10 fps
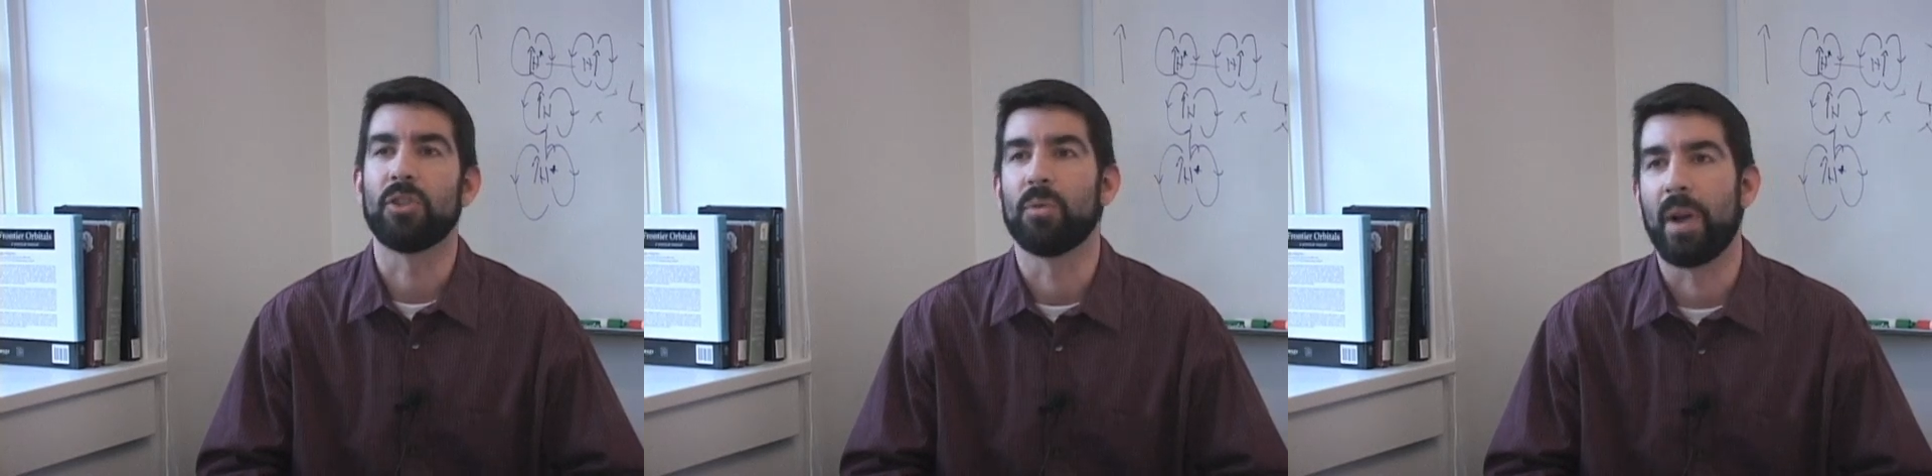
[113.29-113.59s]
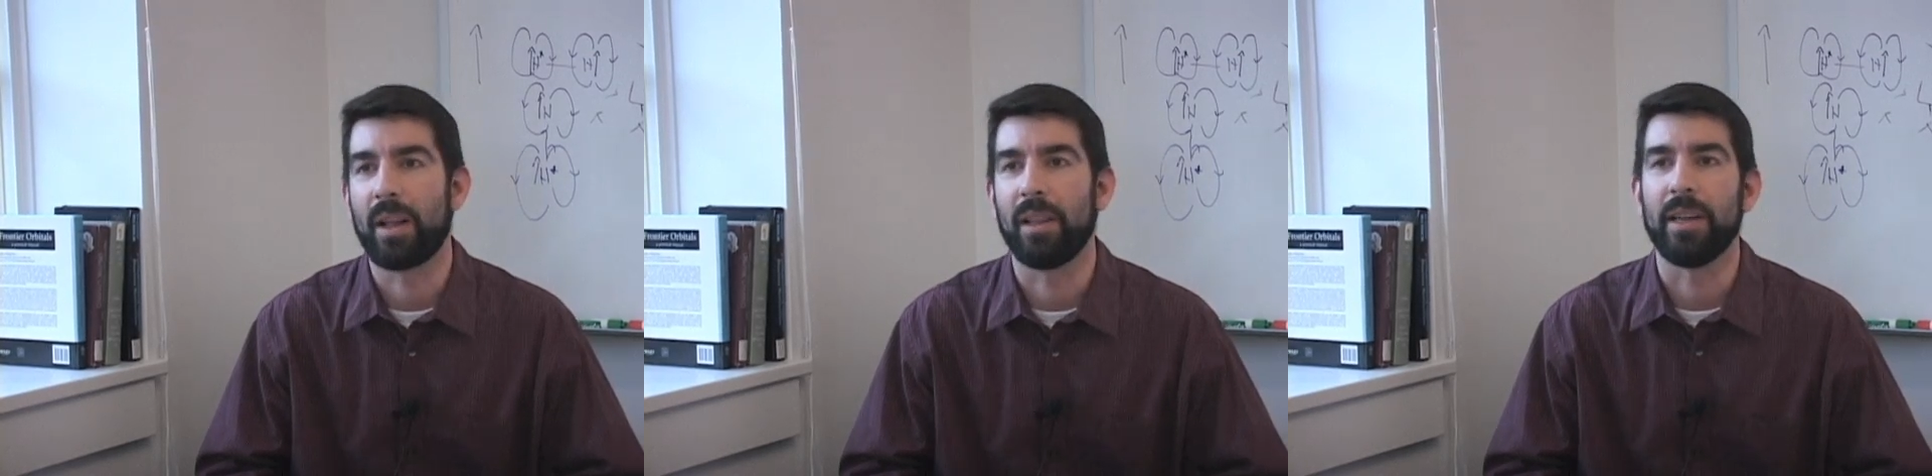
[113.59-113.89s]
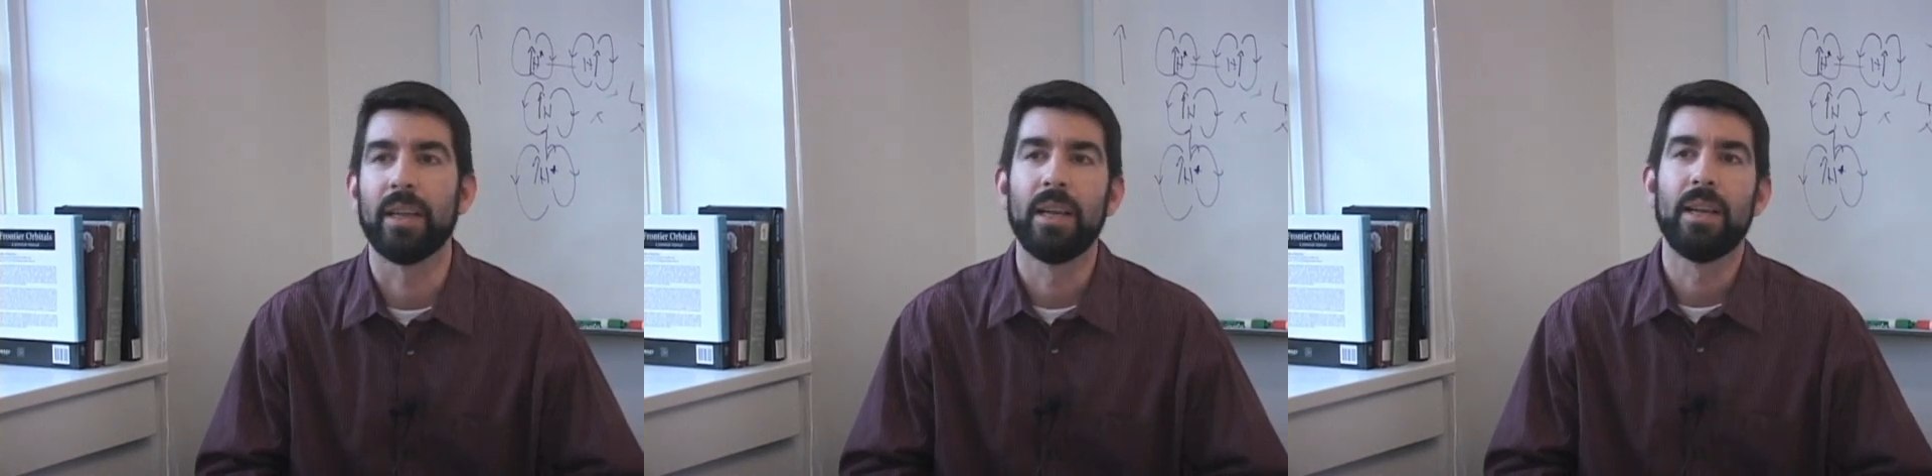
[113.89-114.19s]

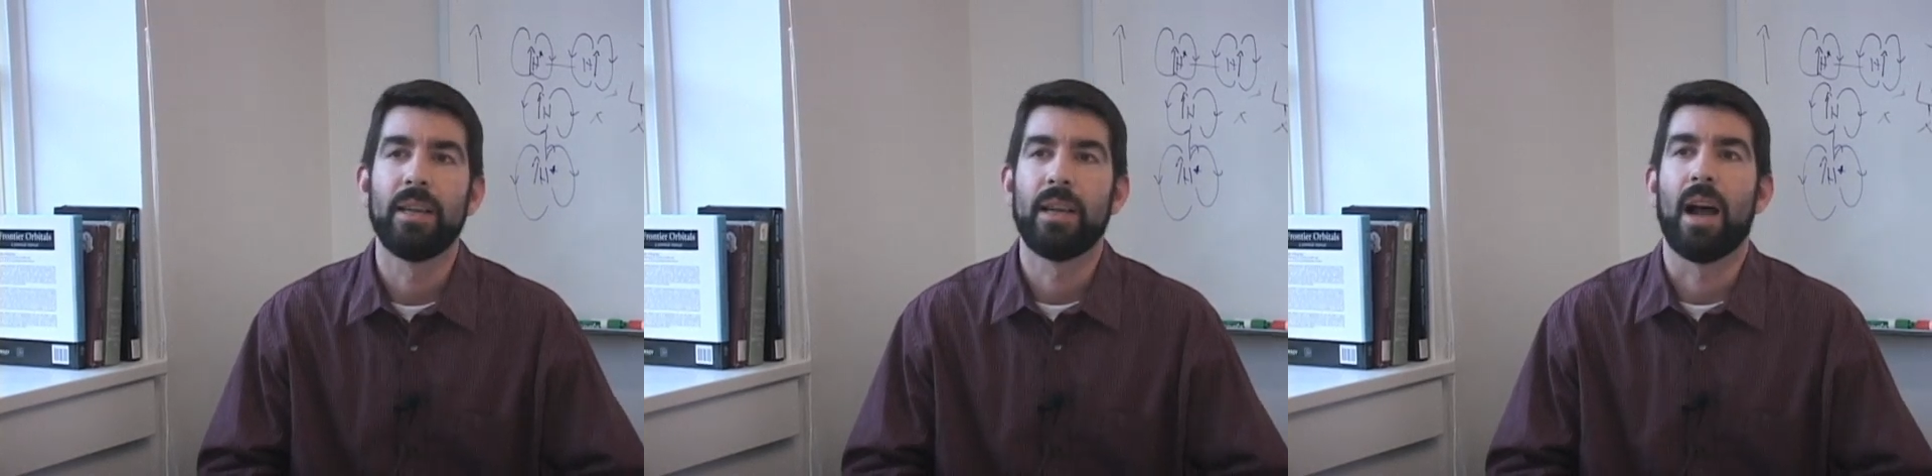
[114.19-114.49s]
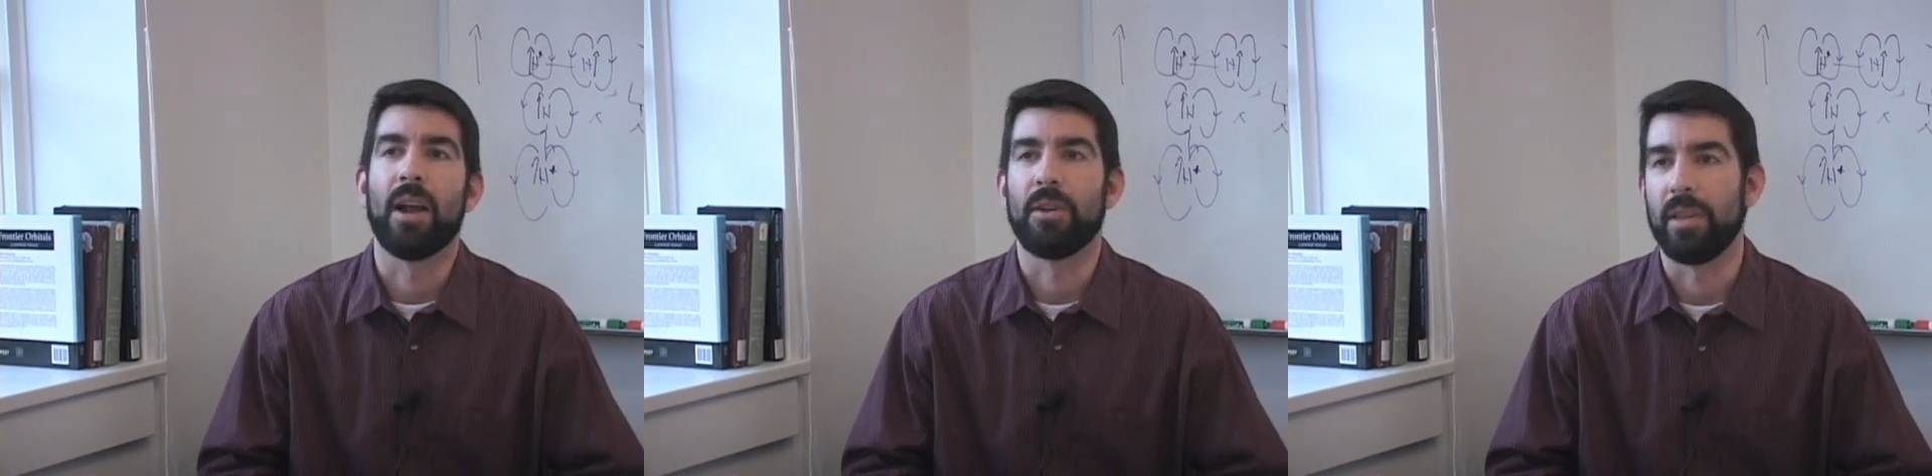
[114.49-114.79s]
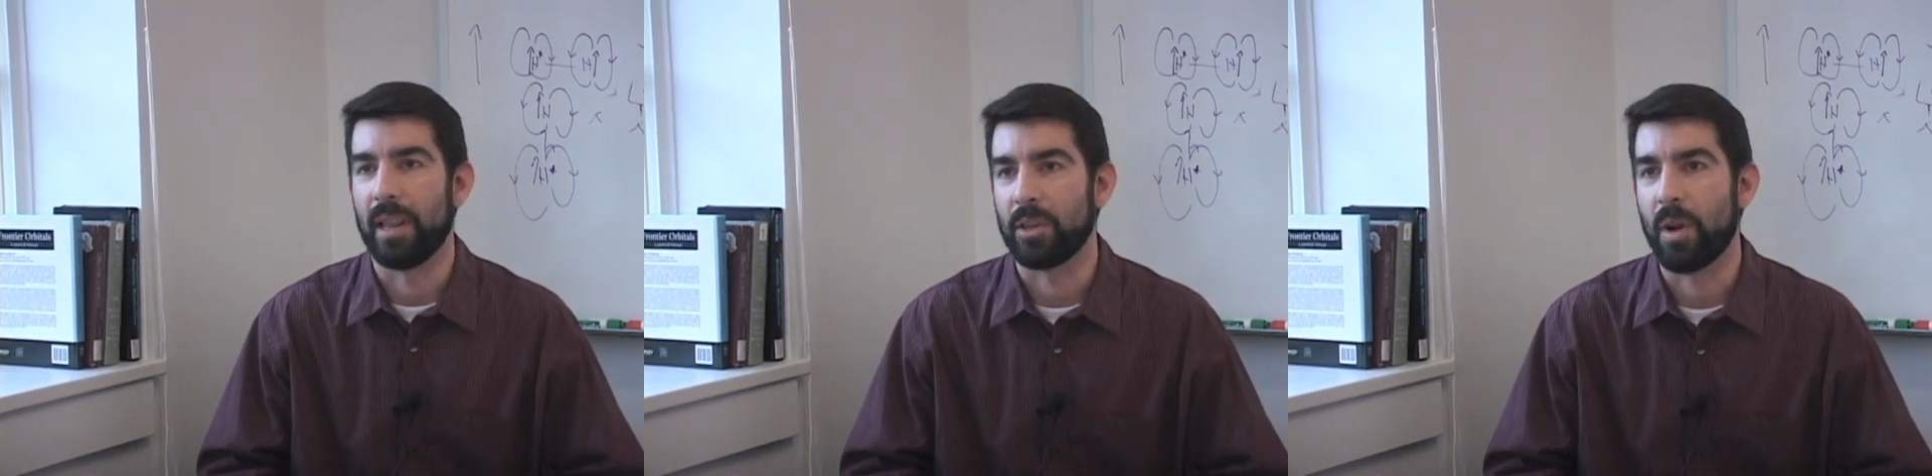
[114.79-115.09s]
directly onto
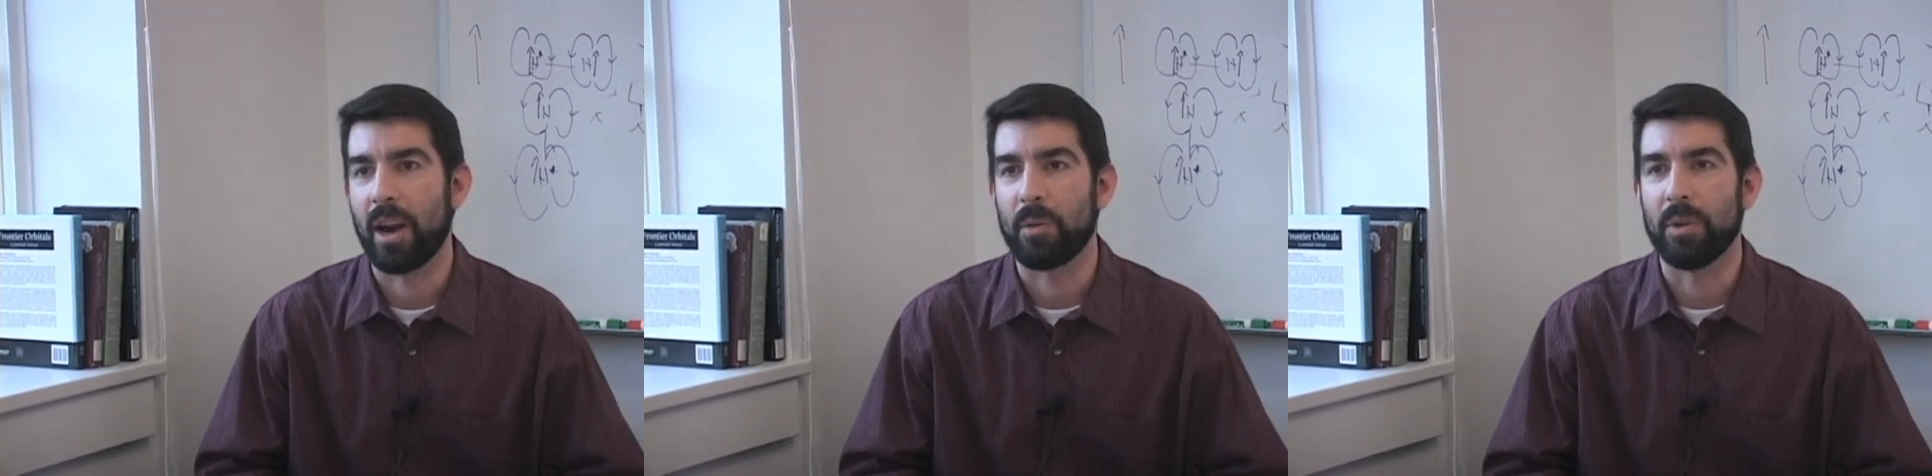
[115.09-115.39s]
the electronic